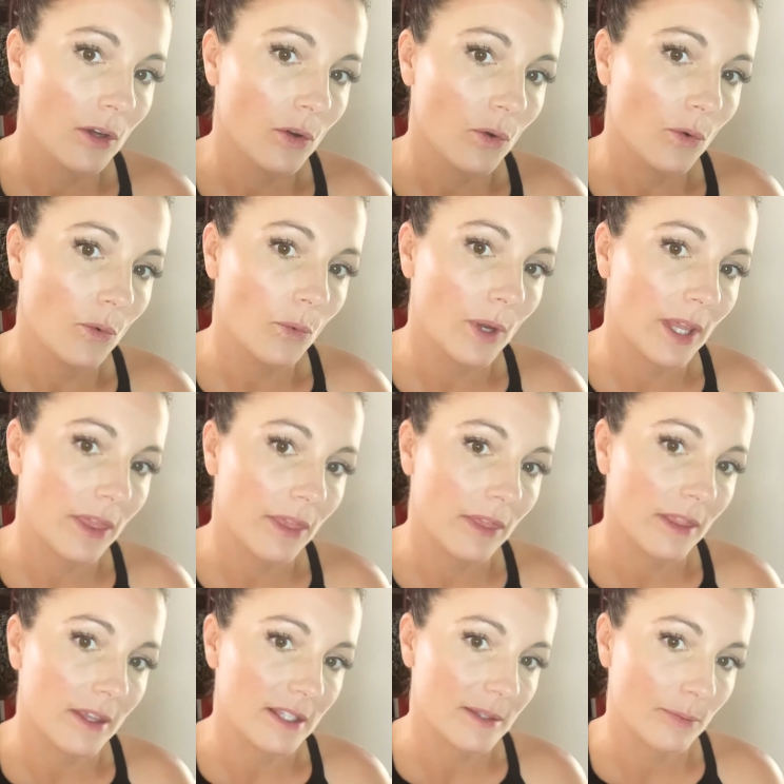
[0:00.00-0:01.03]
with
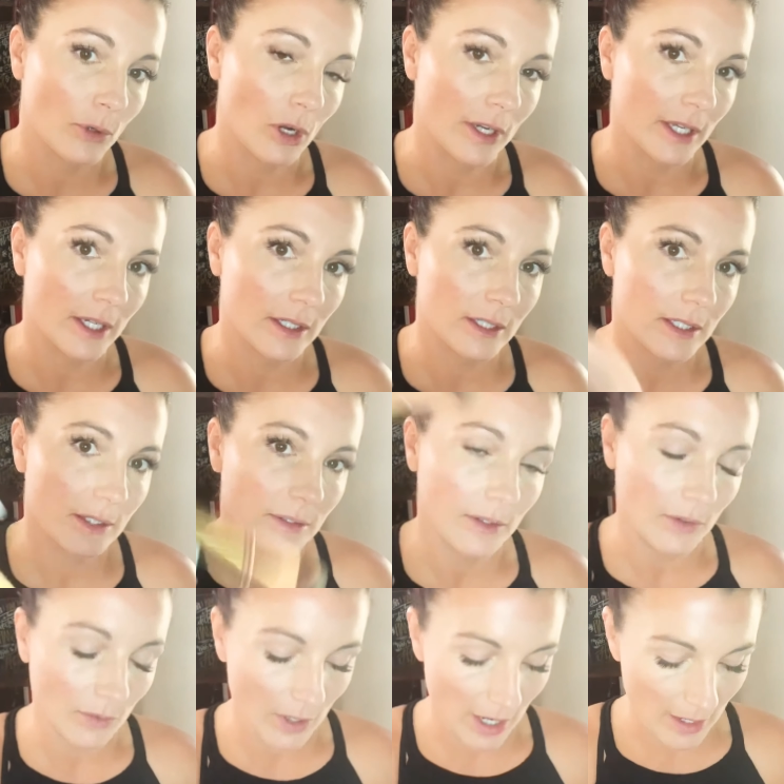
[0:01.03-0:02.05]
this product,
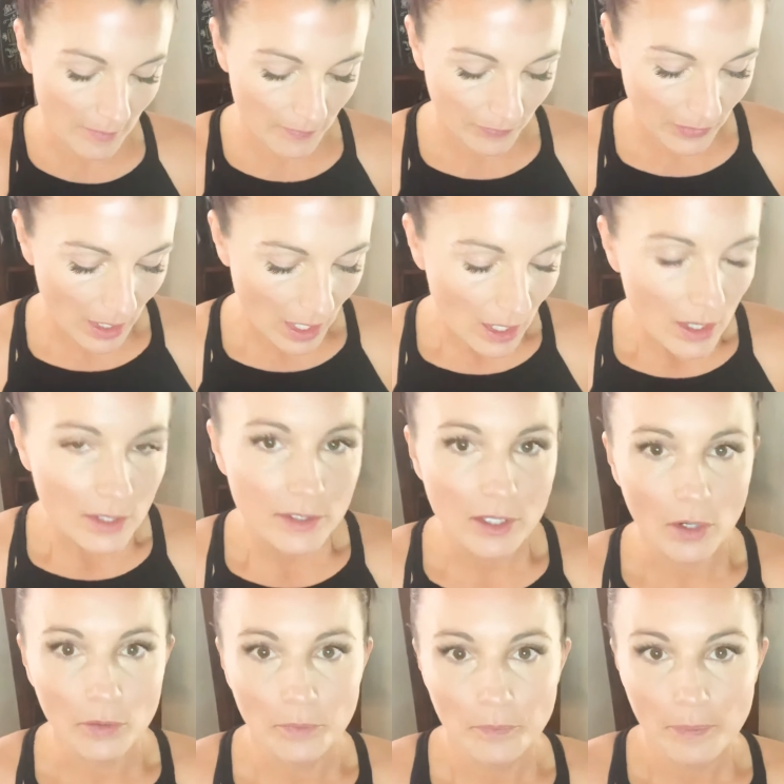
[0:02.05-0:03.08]
okay?
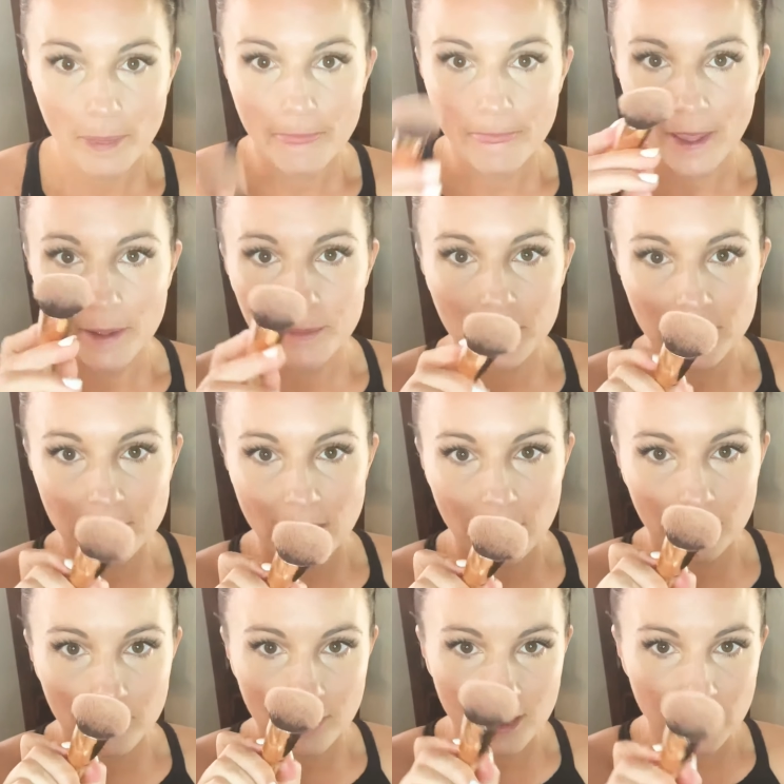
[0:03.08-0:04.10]
So I'm gonna
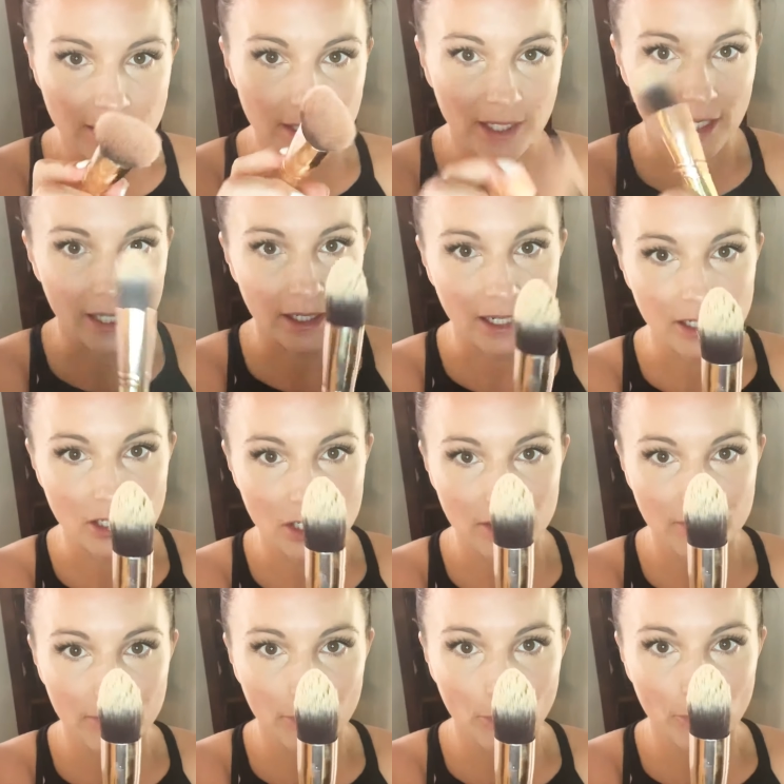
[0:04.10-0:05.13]
take this end, I
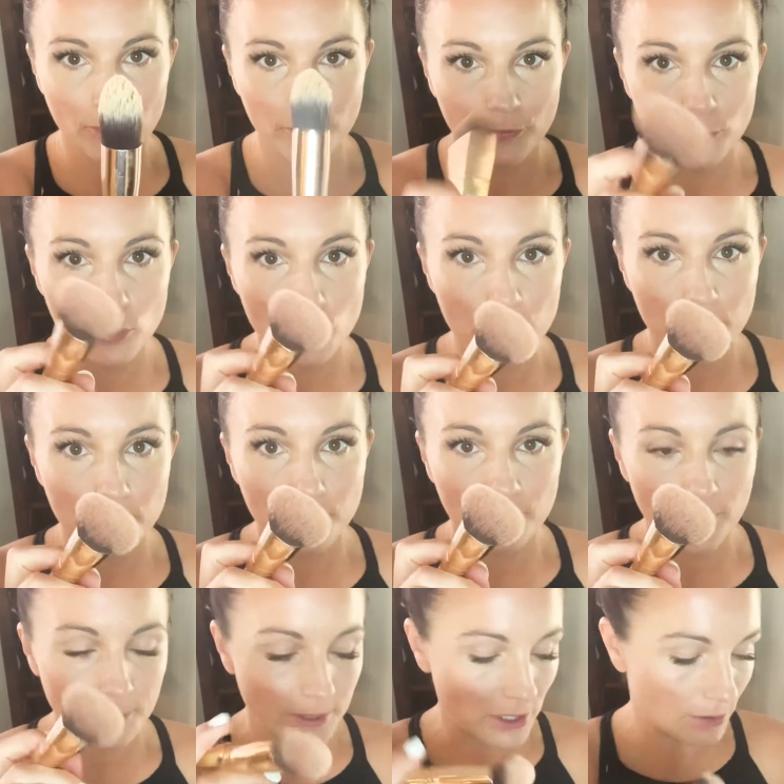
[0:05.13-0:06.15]
just
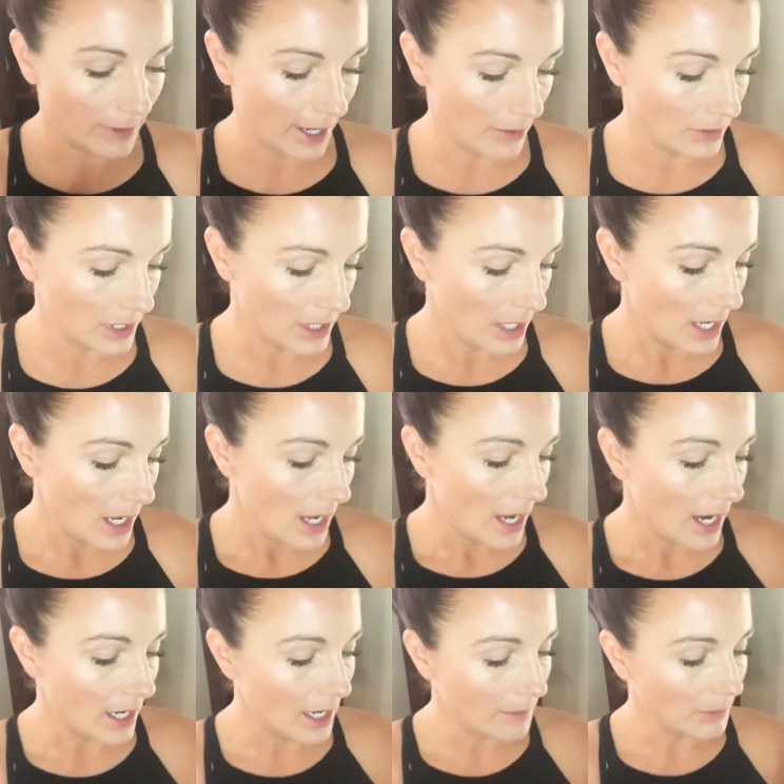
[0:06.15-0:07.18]
flipped it around,
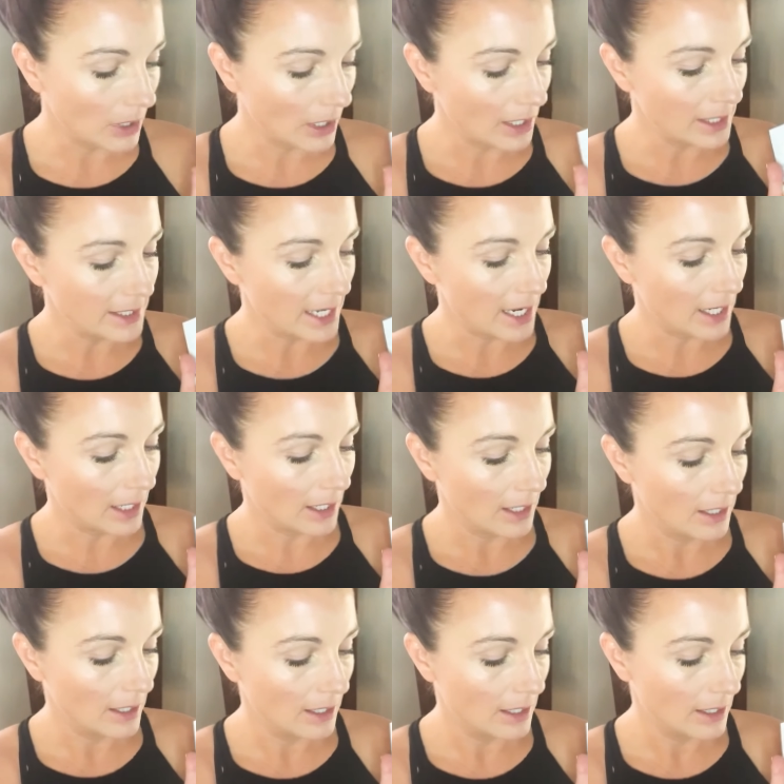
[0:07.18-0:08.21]
and I'm gonna take
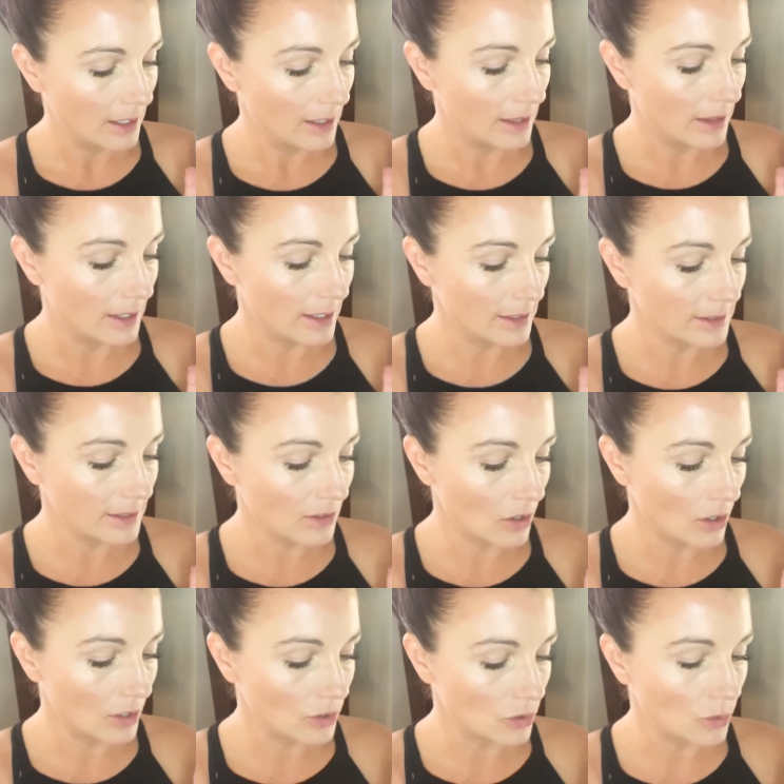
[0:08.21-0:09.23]
this
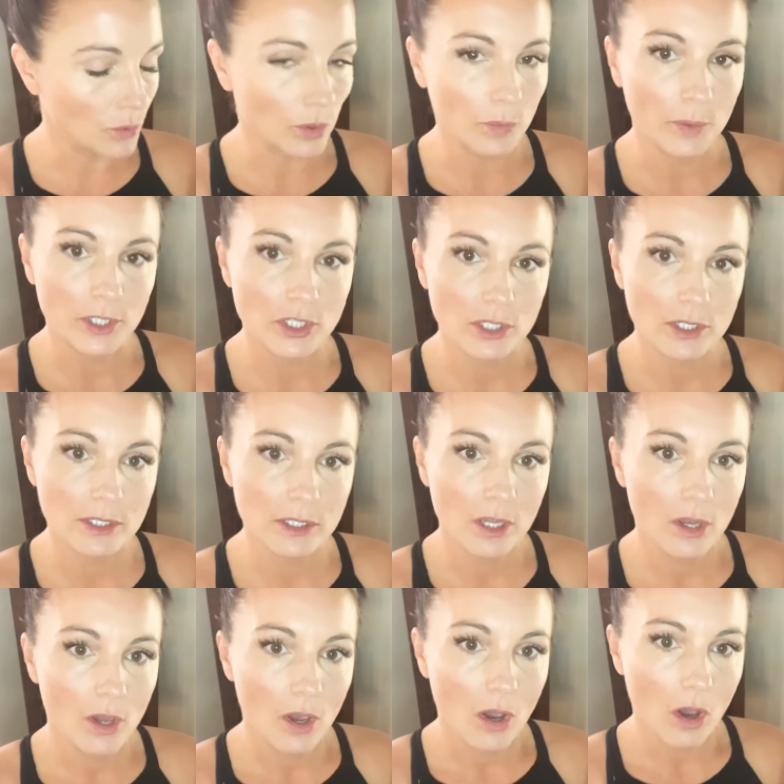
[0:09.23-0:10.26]
contour, which is
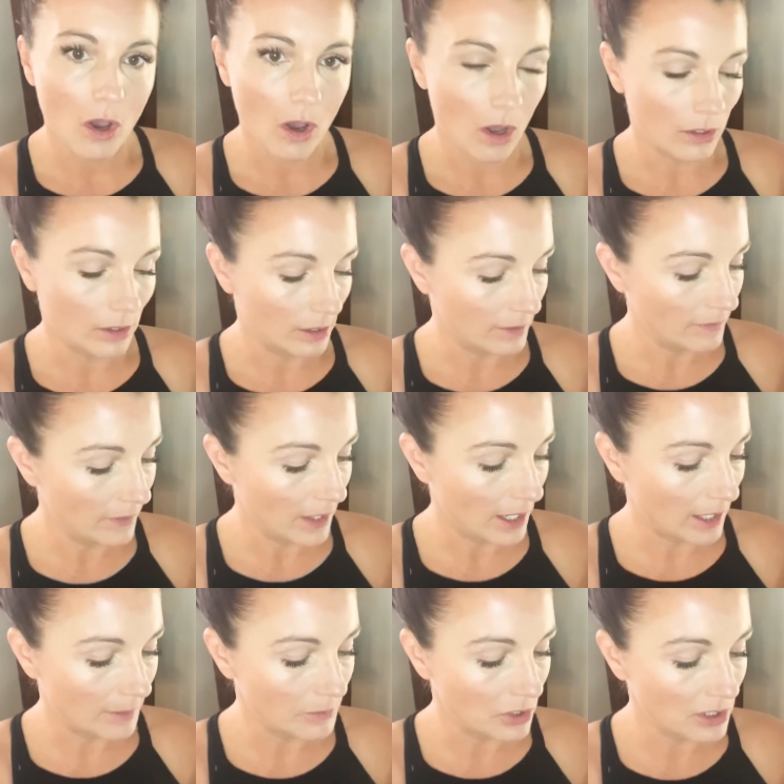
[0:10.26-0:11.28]
Olive,
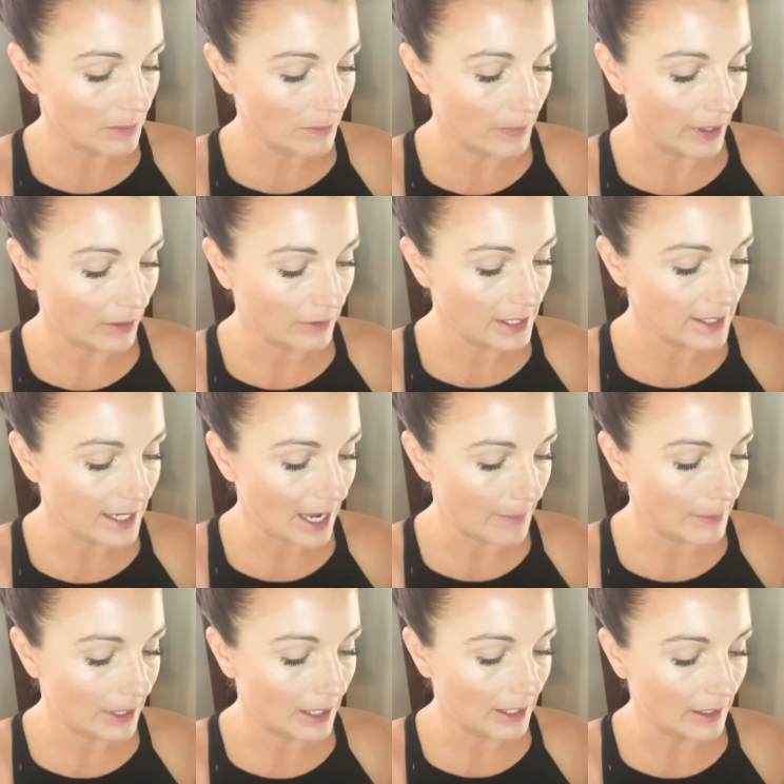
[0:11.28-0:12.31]
and I'm just barely
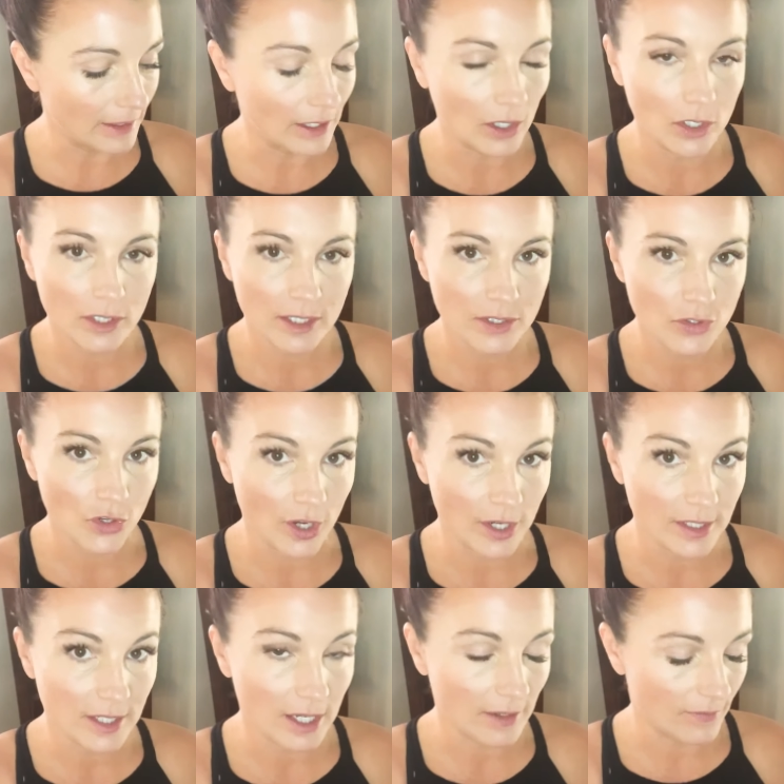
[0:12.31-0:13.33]
tapping it in there. It does
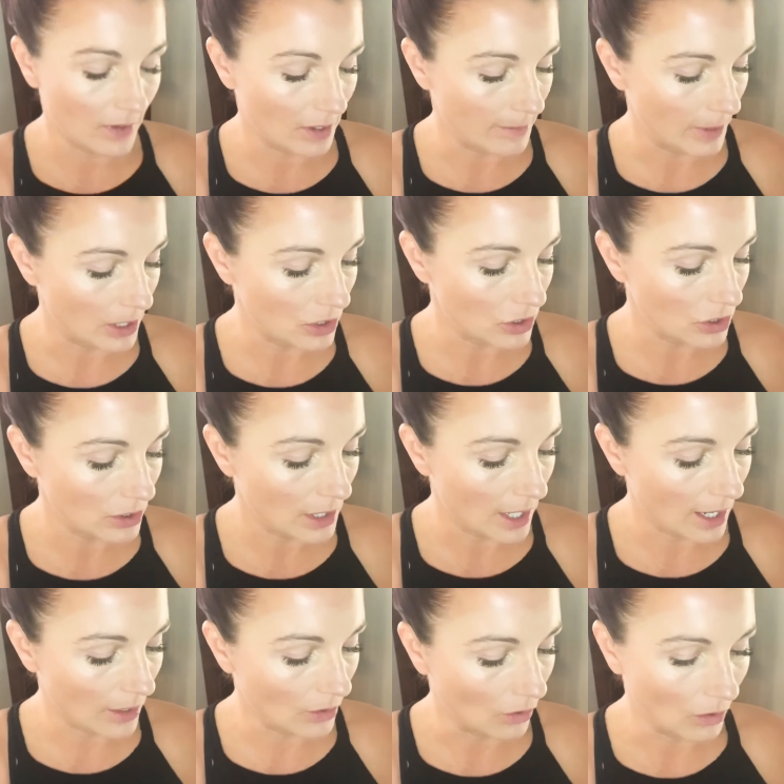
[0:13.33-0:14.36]
not take very much
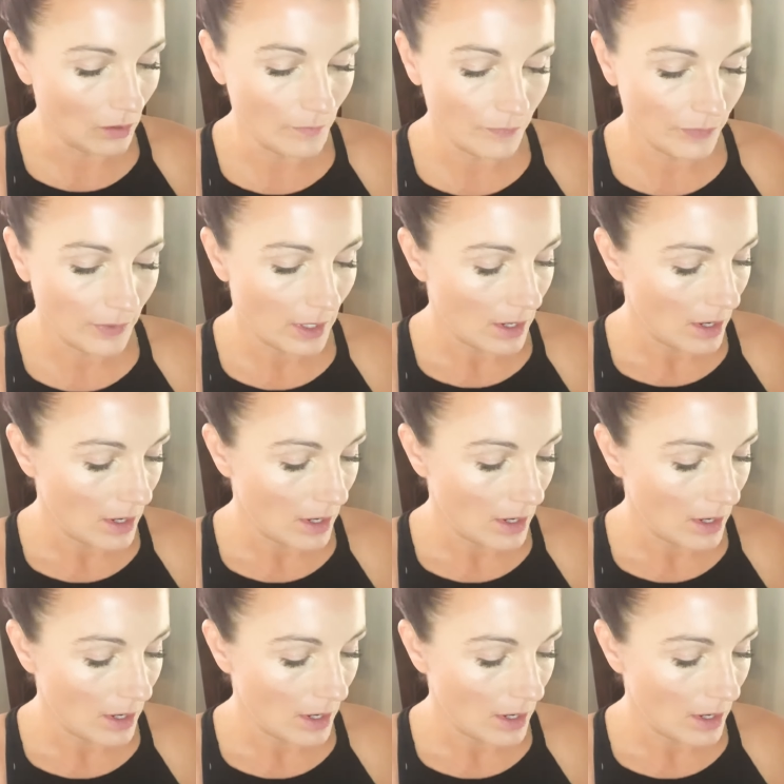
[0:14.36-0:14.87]
at all.